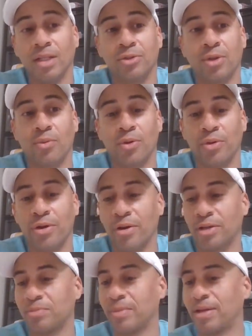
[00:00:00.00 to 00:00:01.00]
So I'm real
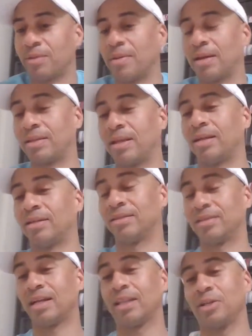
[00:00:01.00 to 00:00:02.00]
curious, man, about that.
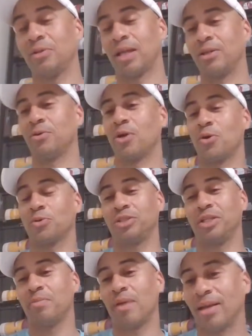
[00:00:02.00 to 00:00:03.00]
Sound like you're an
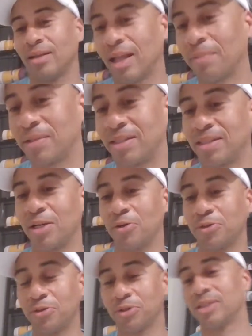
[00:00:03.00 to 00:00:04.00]
OG, man, like
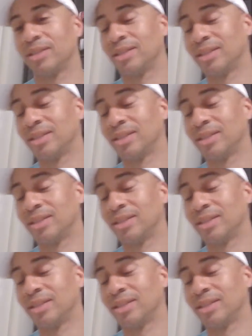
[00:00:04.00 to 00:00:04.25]
myself.